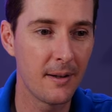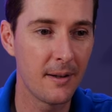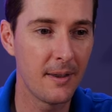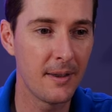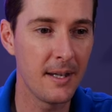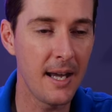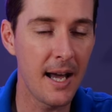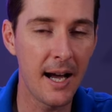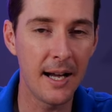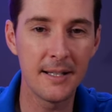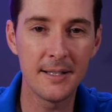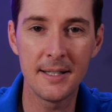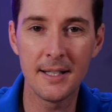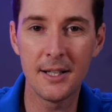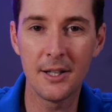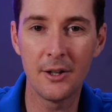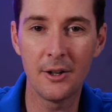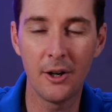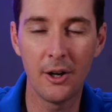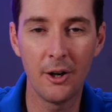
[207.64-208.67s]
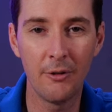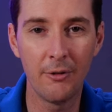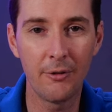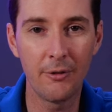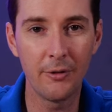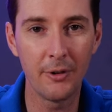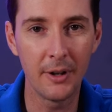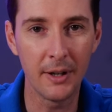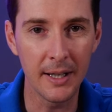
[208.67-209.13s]
the idea
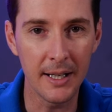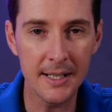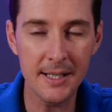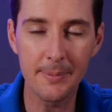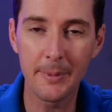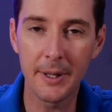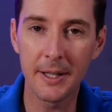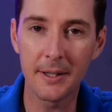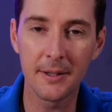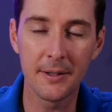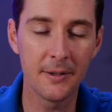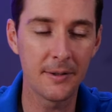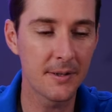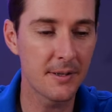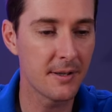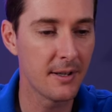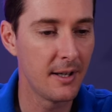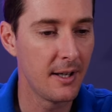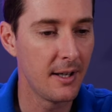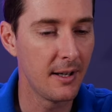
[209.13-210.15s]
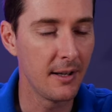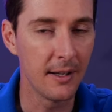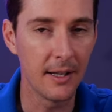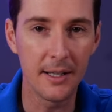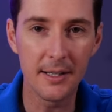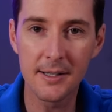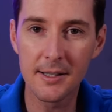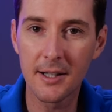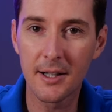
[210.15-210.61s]
of less maintenance,
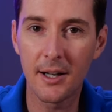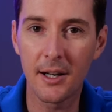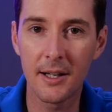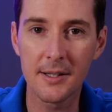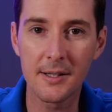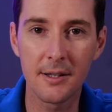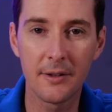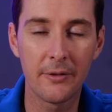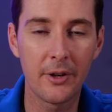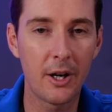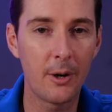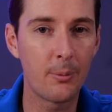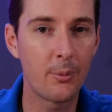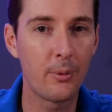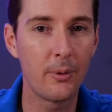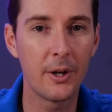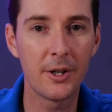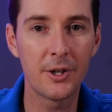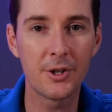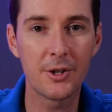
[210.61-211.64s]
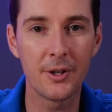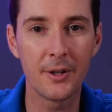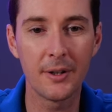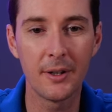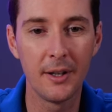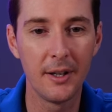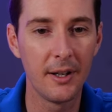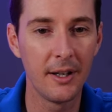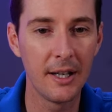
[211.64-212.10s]
less cost of
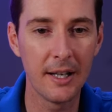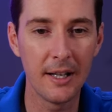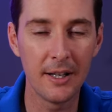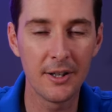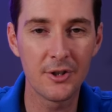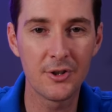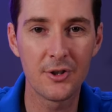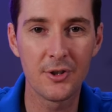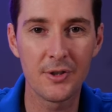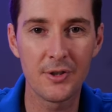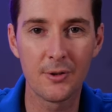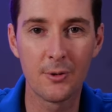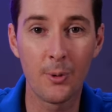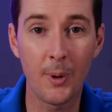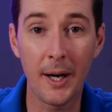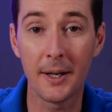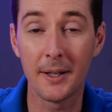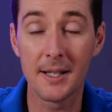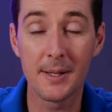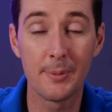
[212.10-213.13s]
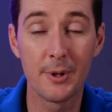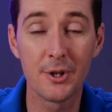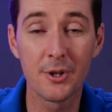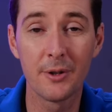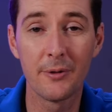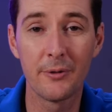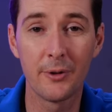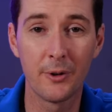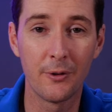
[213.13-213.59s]
operation is just grand,
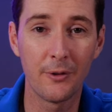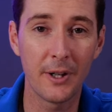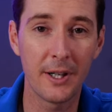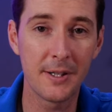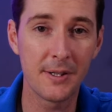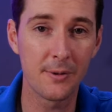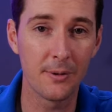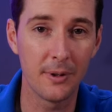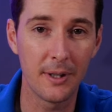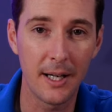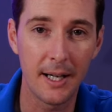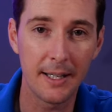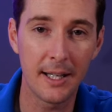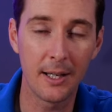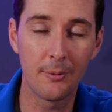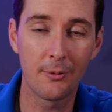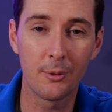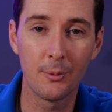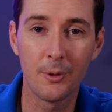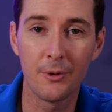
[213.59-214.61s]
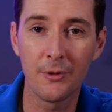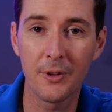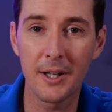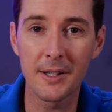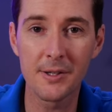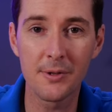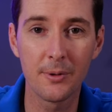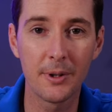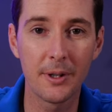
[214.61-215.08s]
especially for flight school. I came from a
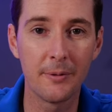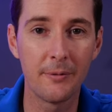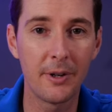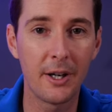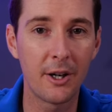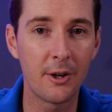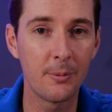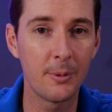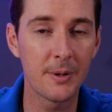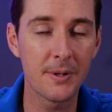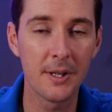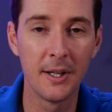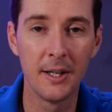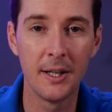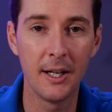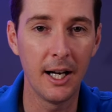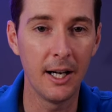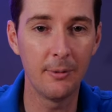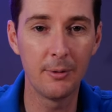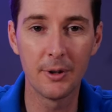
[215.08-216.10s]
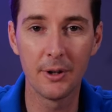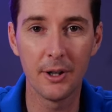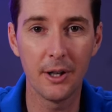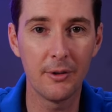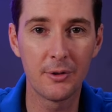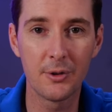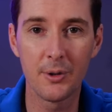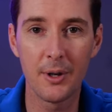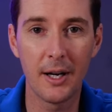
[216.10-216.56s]
flight school environment. I would
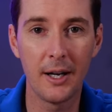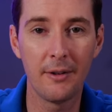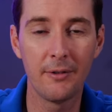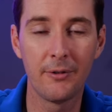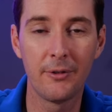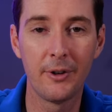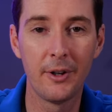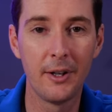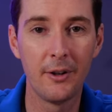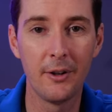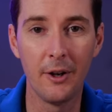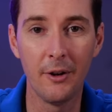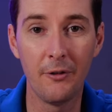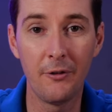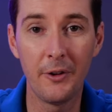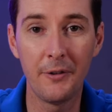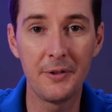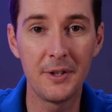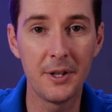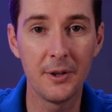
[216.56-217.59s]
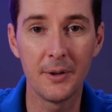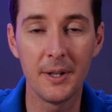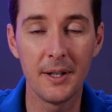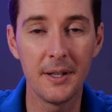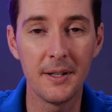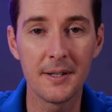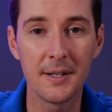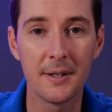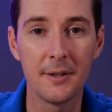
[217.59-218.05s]
love to have uh, 50
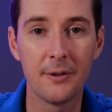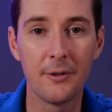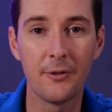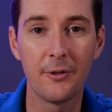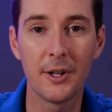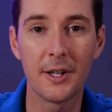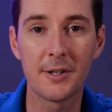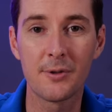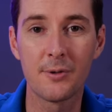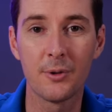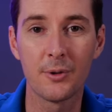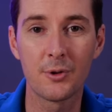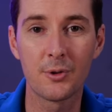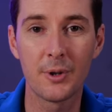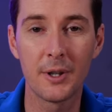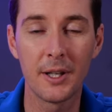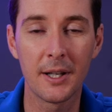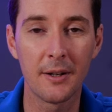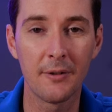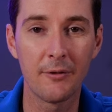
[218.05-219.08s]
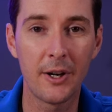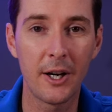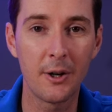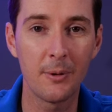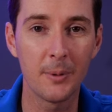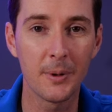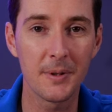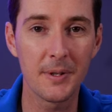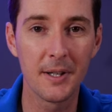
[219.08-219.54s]
ODs in the flight school training
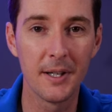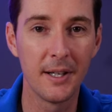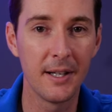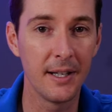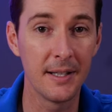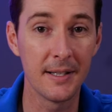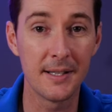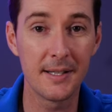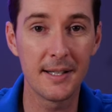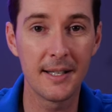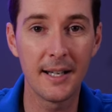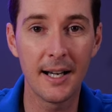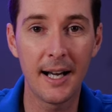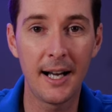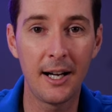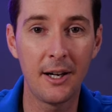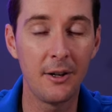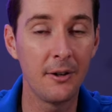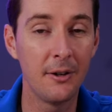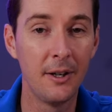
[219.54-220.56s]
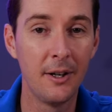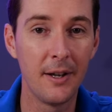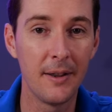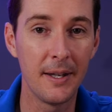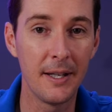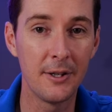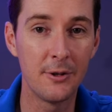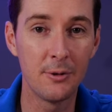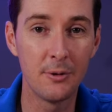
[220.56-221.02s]
environment and see how
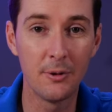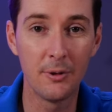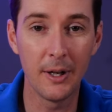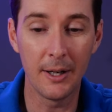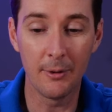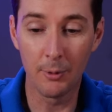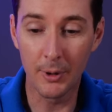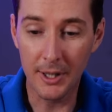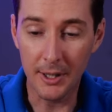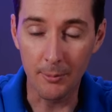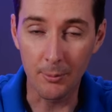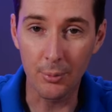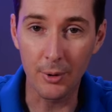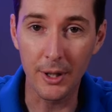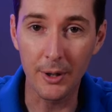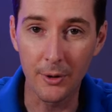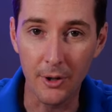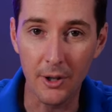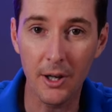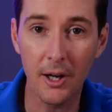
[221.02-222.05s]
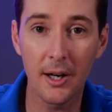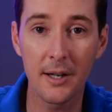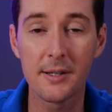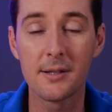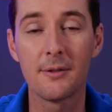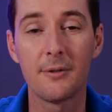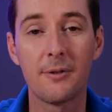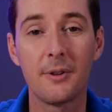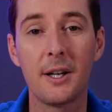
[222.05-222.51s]
they do, and we can bring the
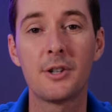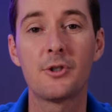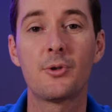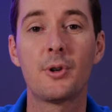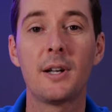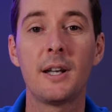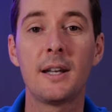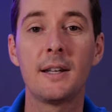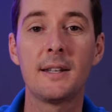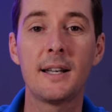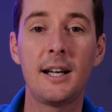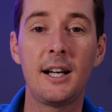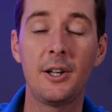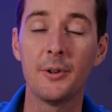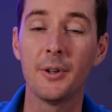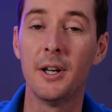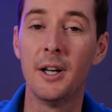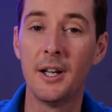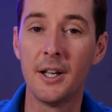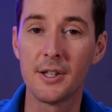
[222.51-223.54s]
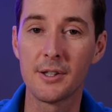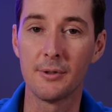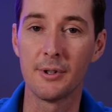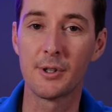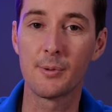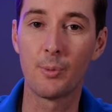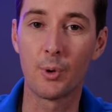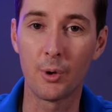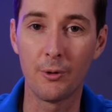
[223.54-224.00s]
cost of flight training down
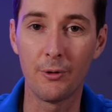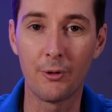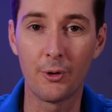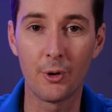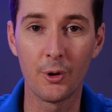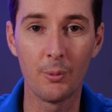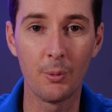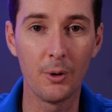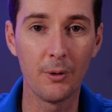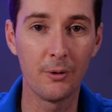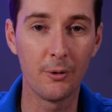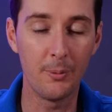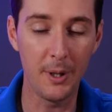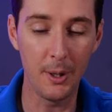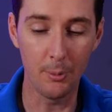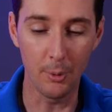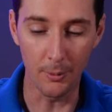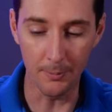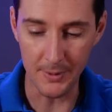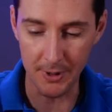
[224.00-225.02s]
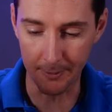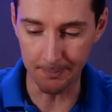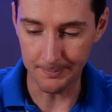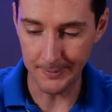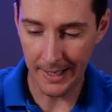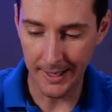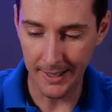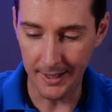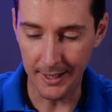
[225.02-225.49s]
so it's more affordable for people. So
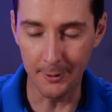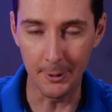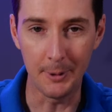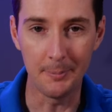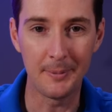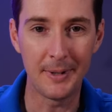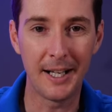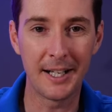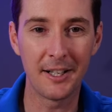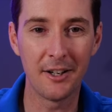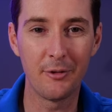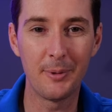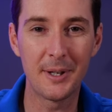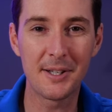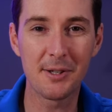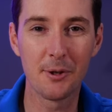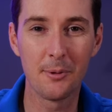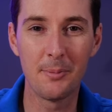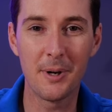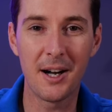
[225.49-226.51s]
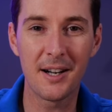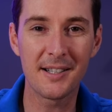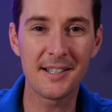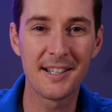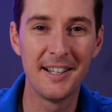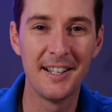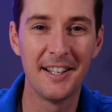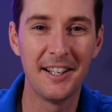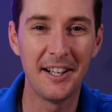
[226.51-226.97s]
anyway, I get off my
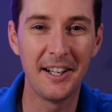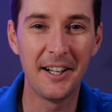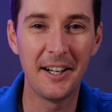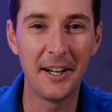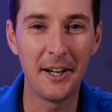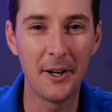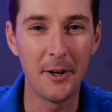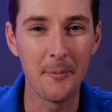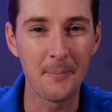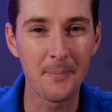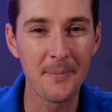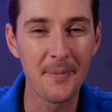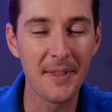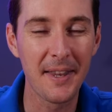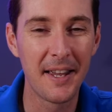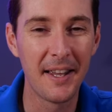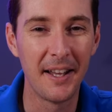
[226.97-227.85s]
soapbox. Um,